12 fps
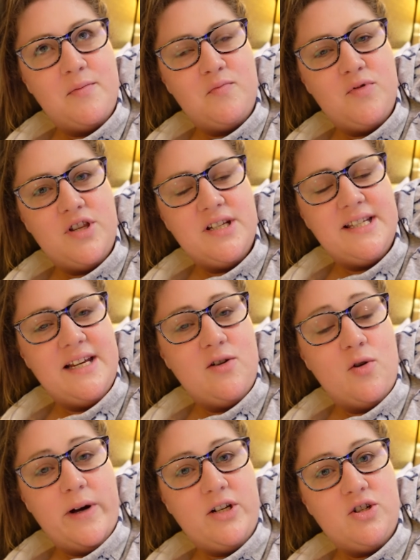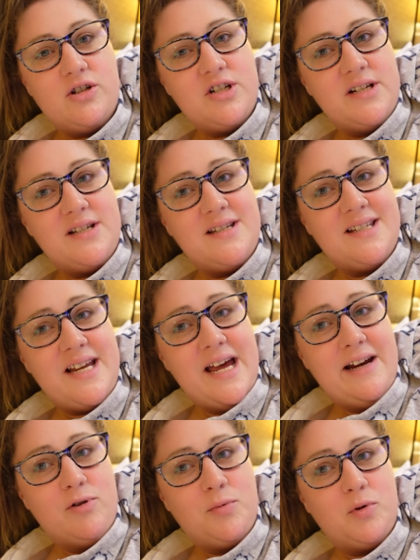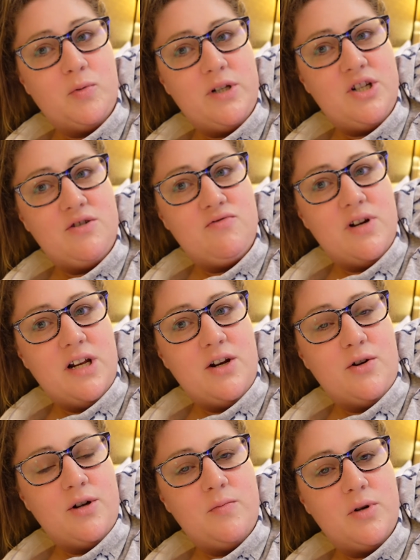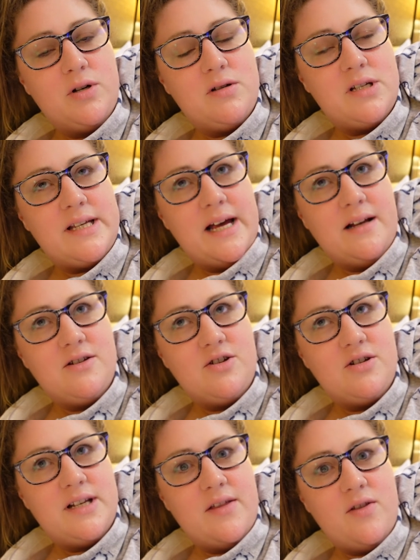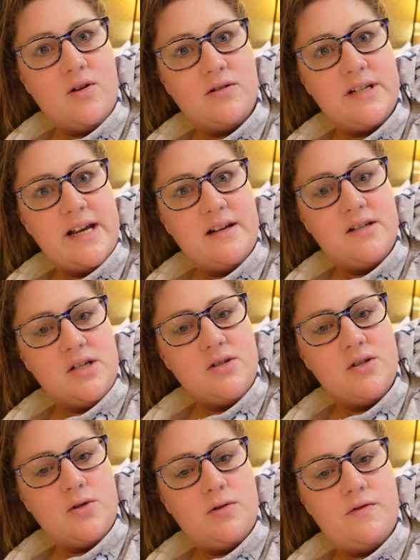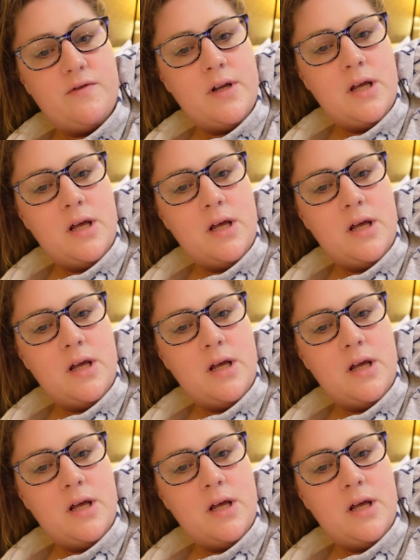the signal where Josh is terrible, which is really annoying because it's hard to just send the odd text and stuff.